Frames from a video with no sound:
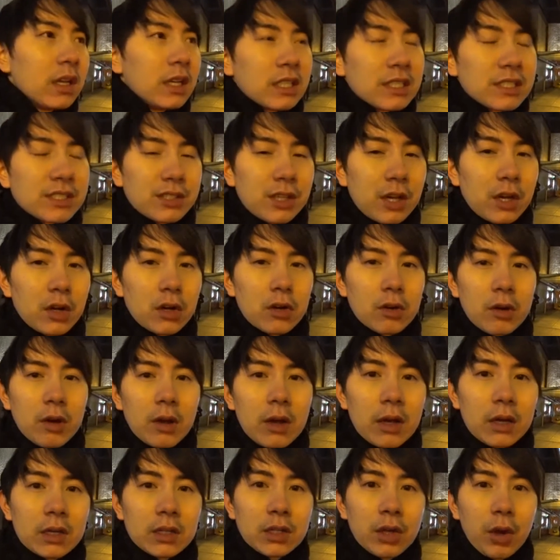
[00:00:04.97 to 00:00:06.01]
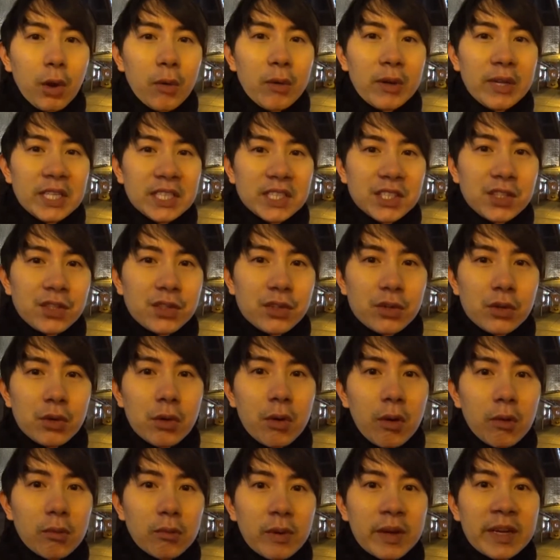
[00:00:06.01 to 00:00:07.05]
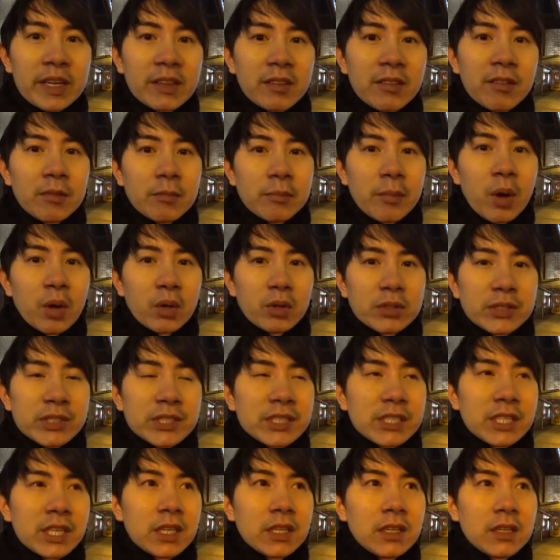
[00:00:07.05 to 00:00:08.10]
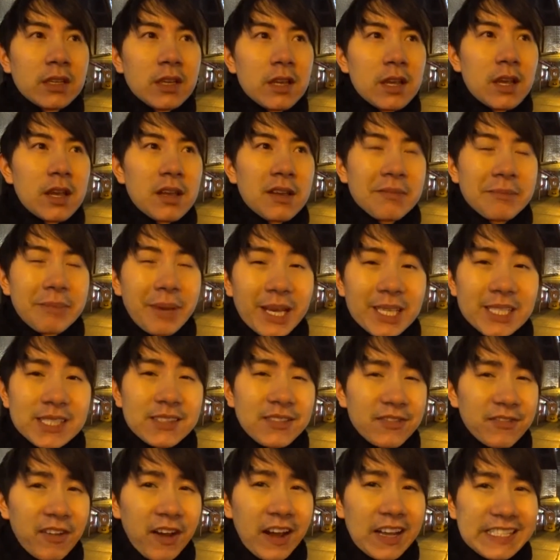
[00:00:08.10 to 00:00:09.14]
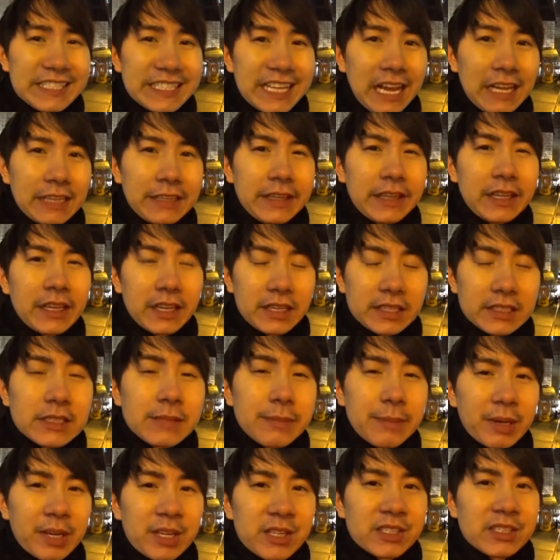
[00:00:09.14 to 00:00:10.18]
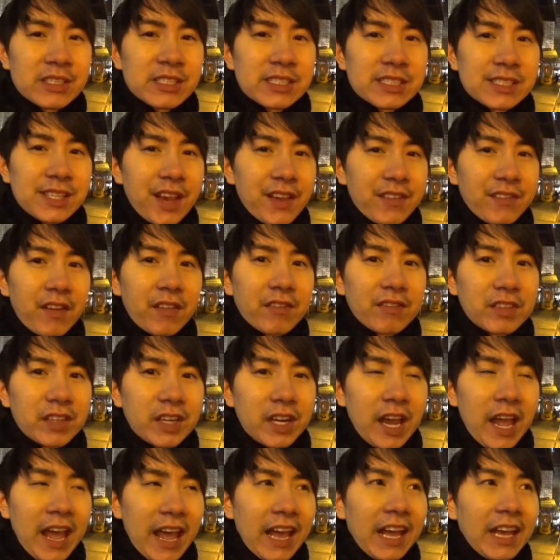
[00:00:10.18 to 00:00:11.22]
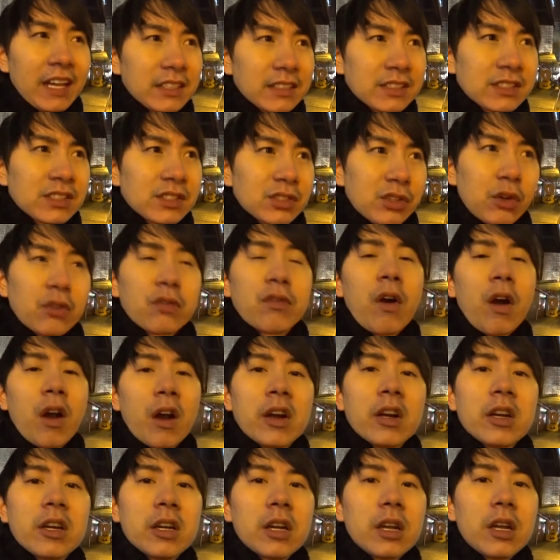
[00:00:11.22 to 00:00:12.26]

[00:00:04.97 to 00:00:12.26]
So, going to one of the most best fine dining experiences I've ever had so far.